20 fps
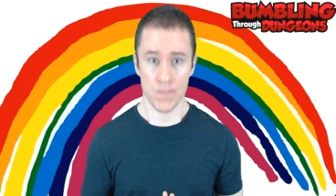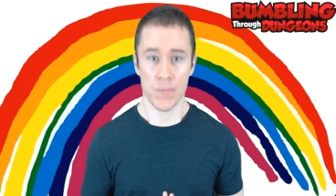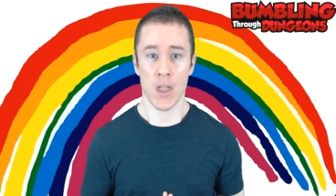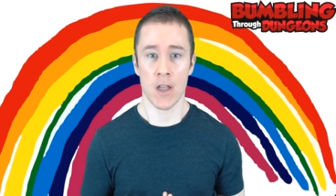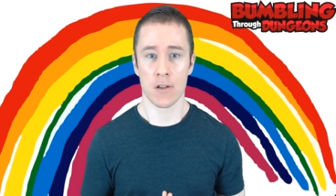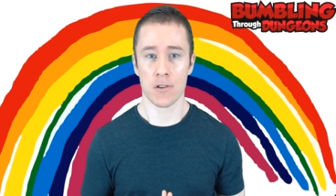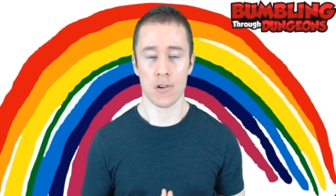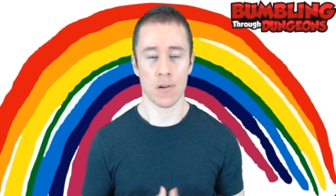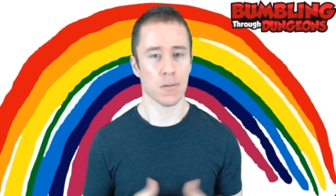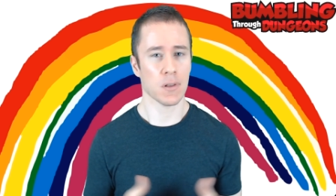
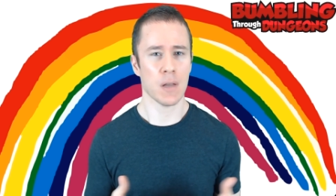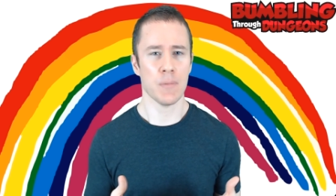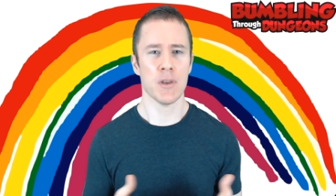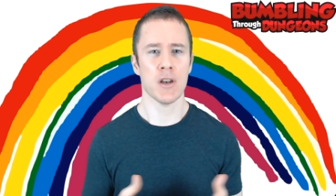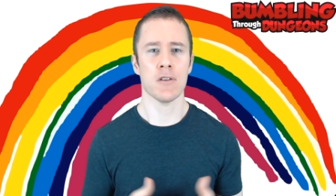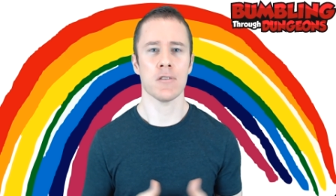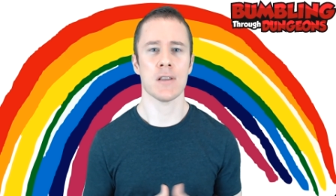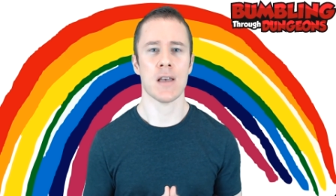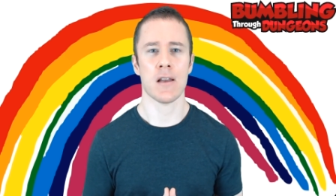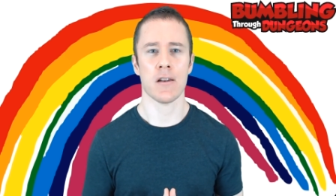So let me know
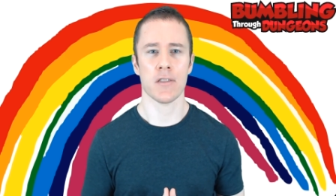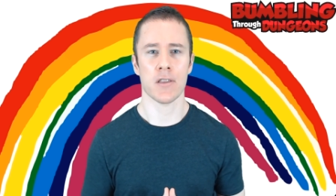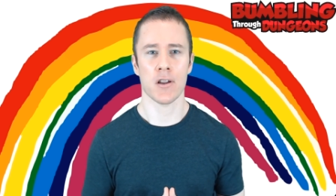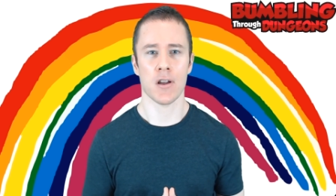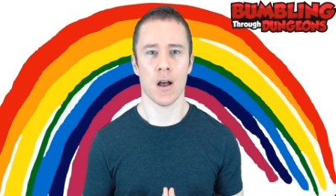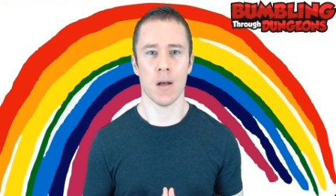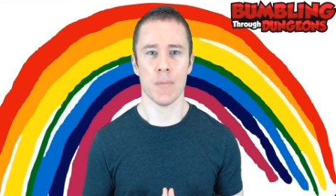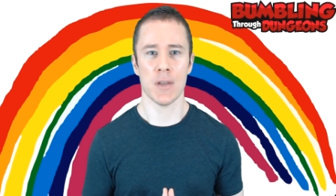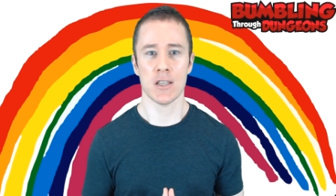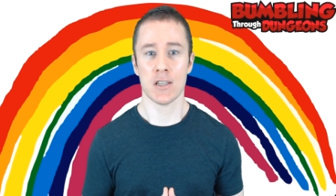down in the
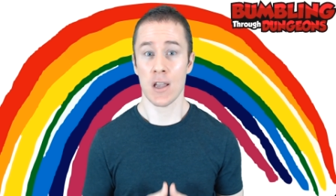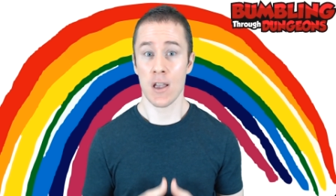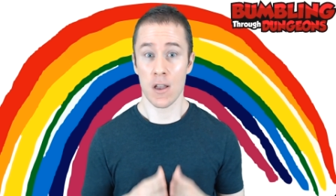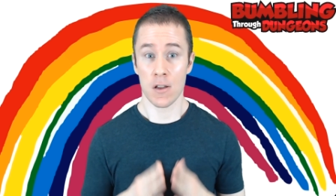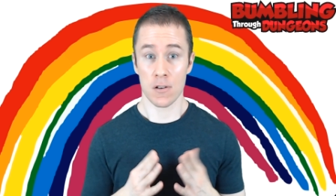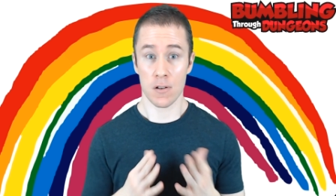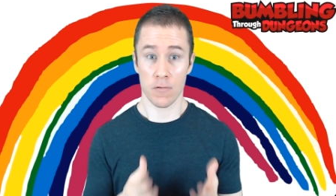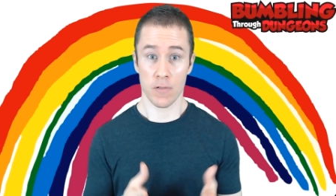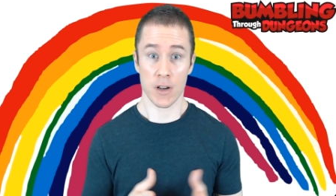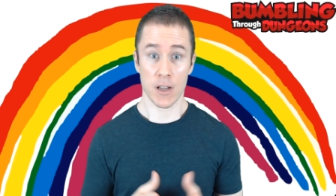comments.
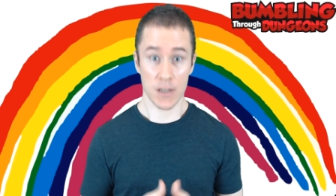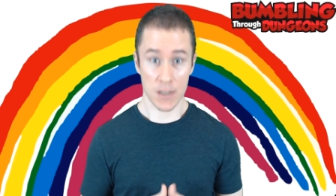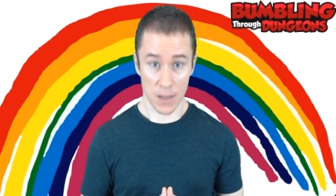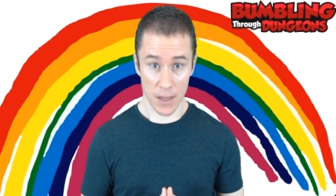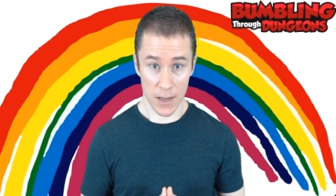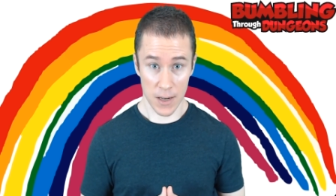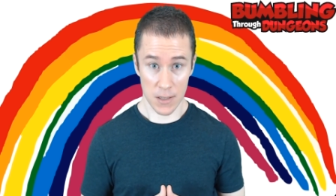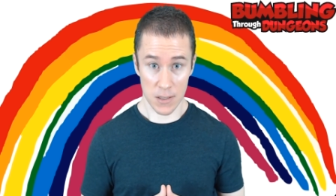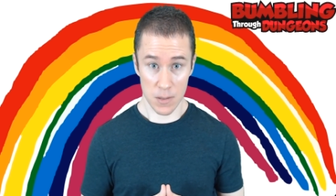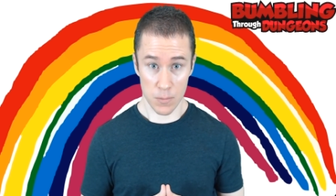Don't forget to
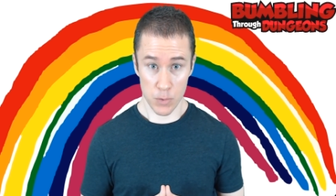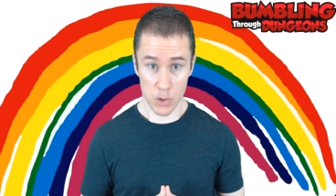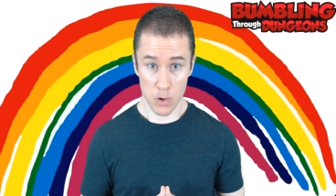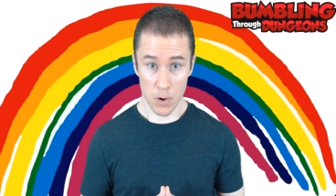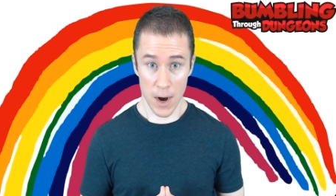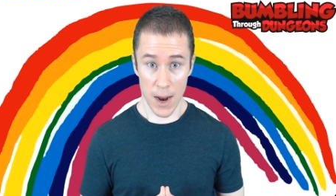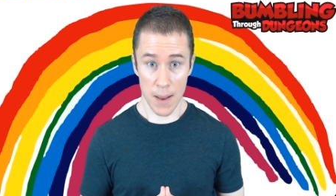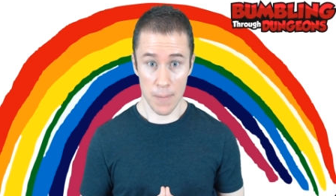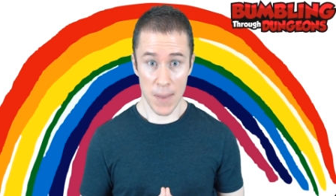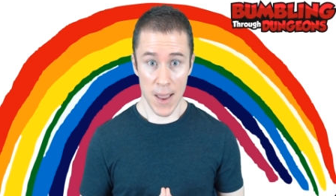like and
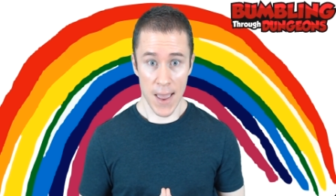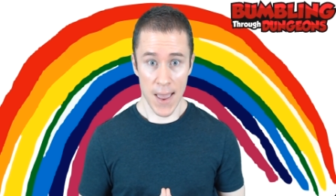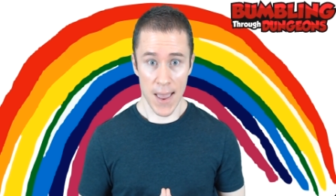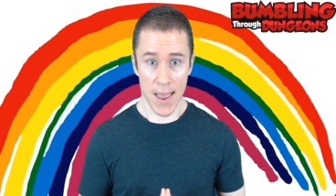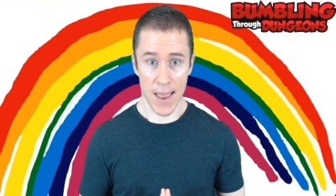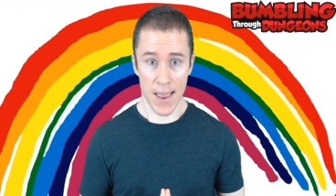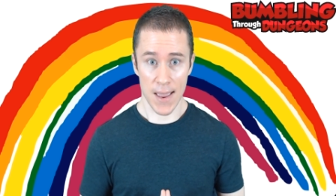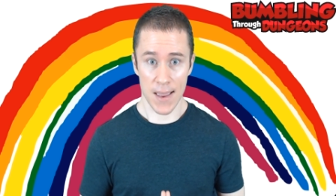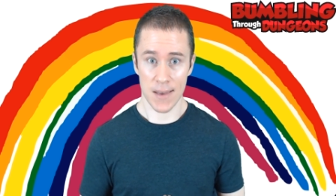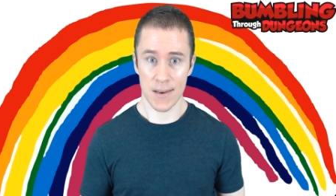subscribe,
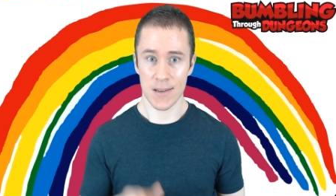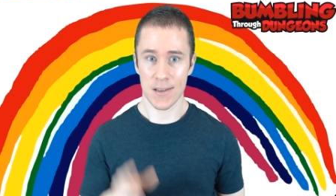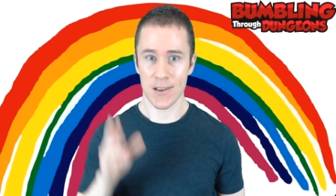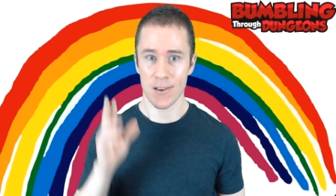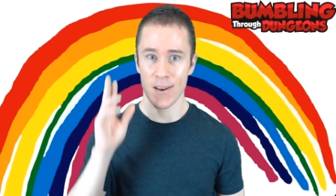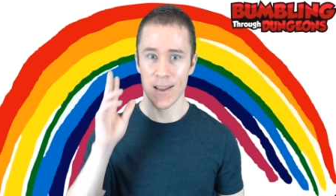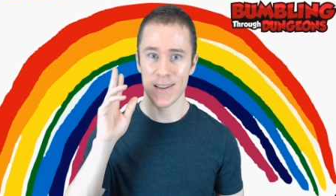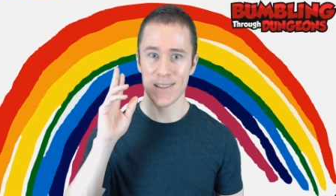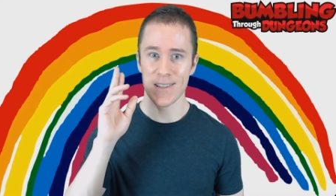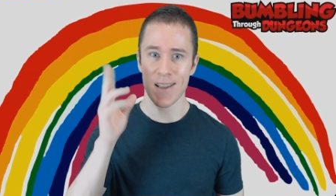and until
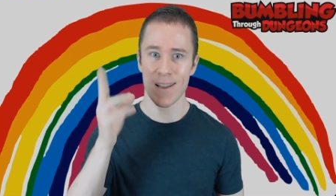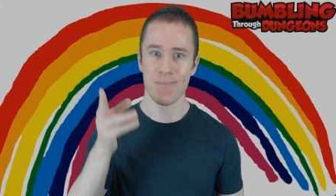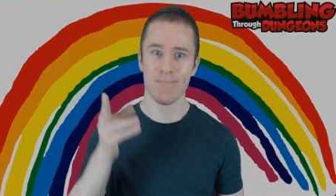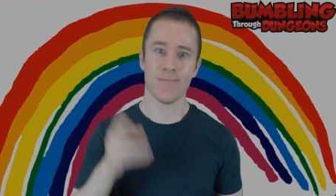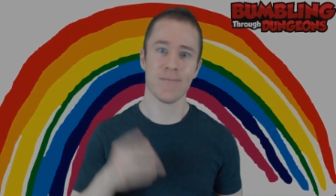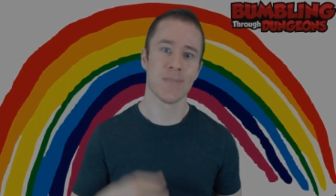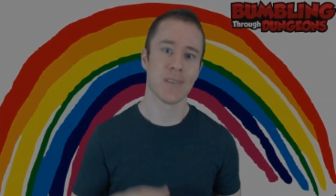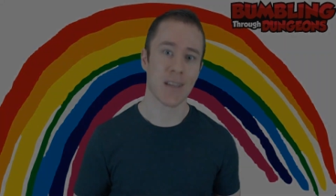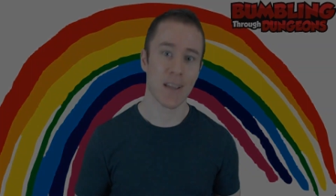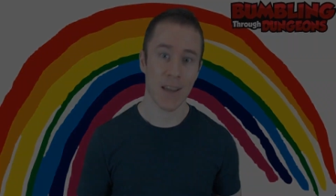next time,
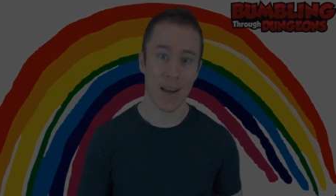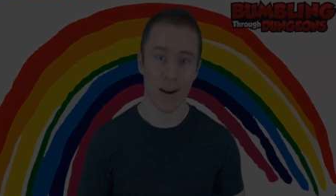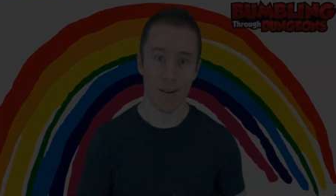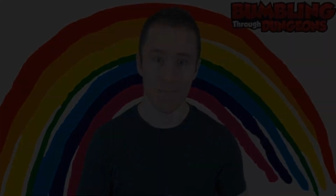take care.